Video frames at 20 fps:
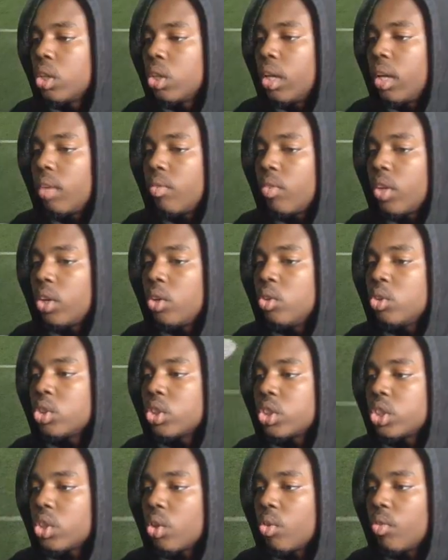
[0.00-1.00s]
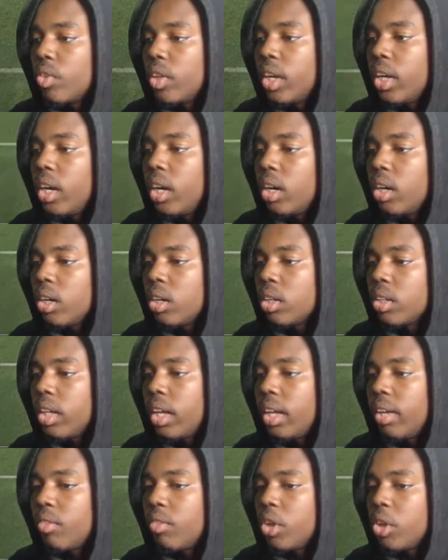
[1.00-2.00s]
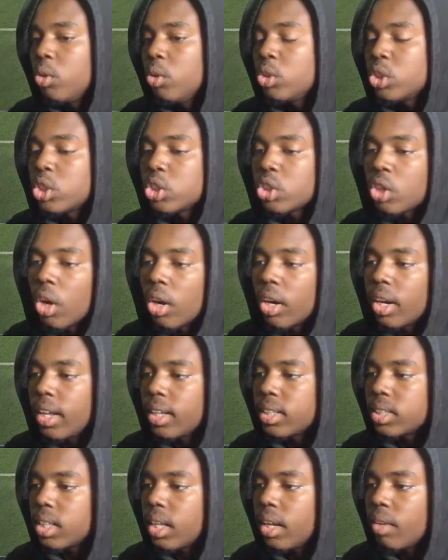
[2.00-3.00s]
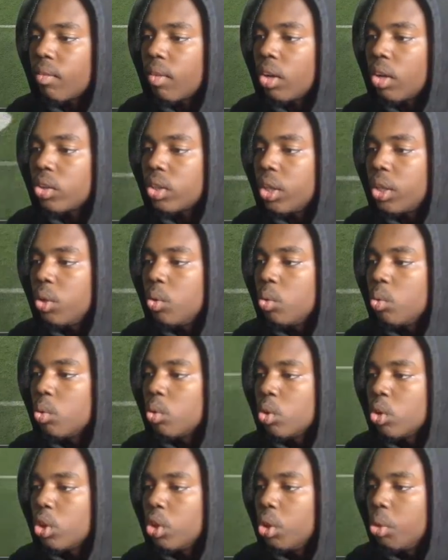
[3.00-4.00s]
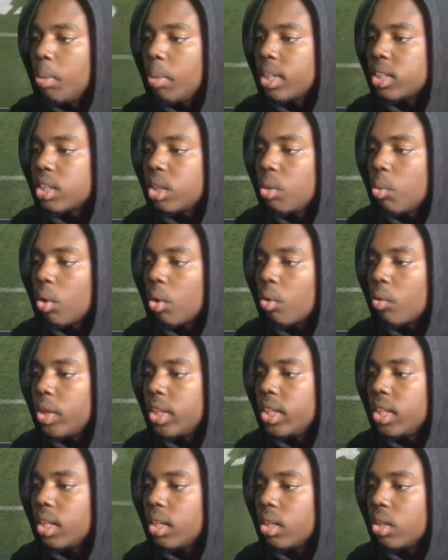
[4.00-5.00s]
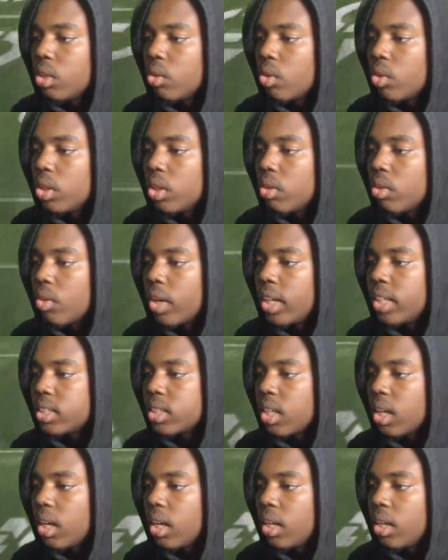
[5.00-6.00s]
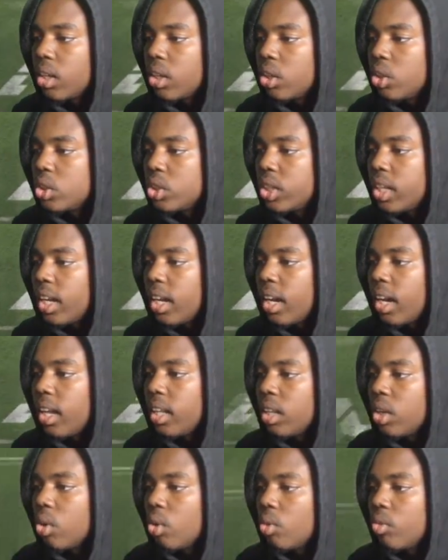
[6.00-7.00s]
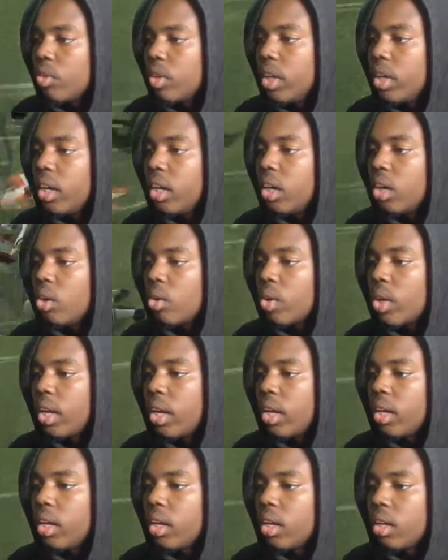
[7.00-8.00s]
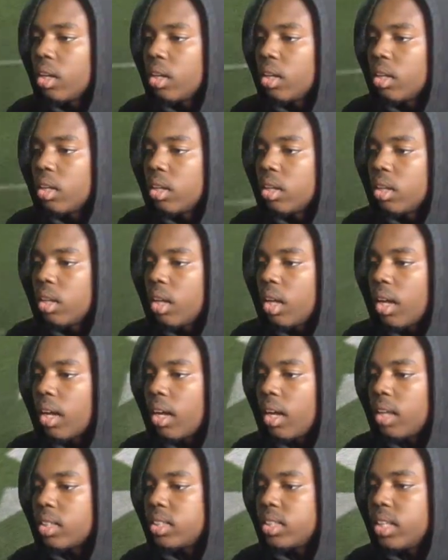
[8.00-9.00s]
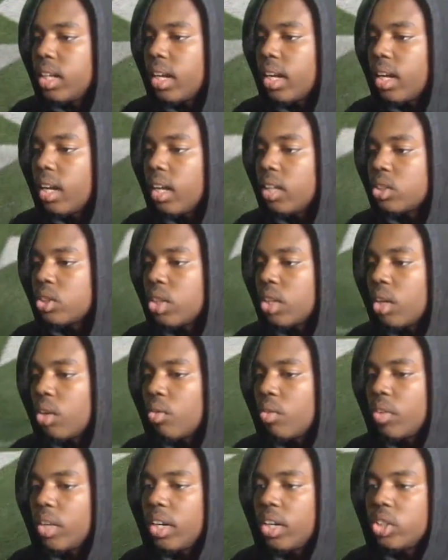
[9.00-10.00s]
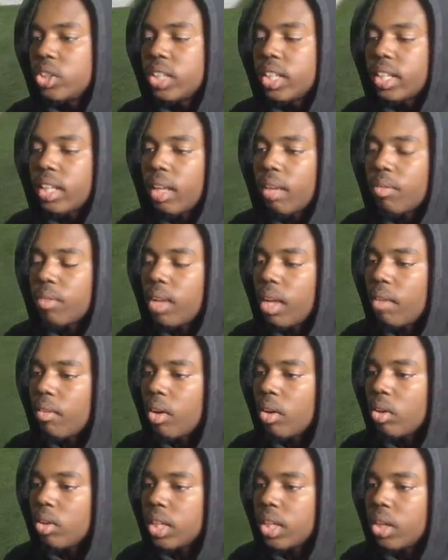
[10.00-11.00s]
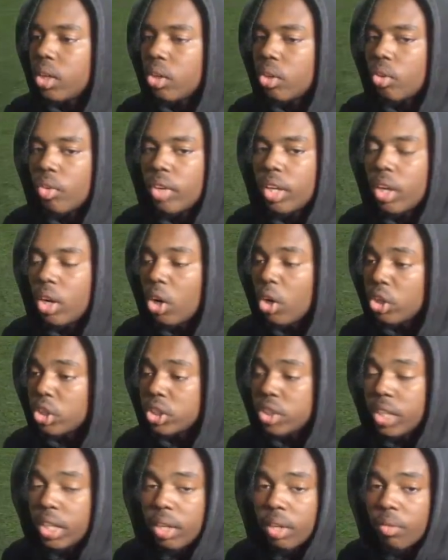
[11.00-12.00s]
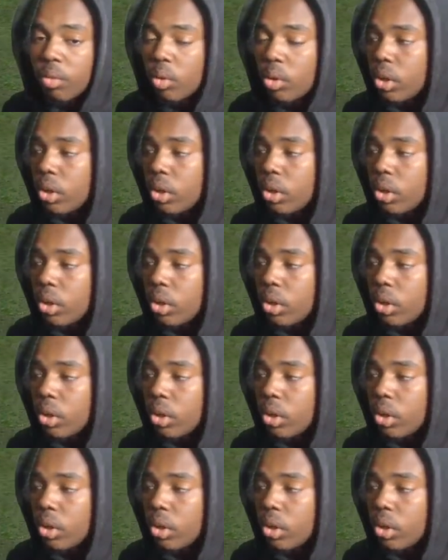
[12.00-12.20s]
If their user is over there, that if their user is guarding that slant route, then you basically want to read the right side. You see that high low over there? Okay, I see that guy's not over there. You take that flat route, take your 3 yards, take your 4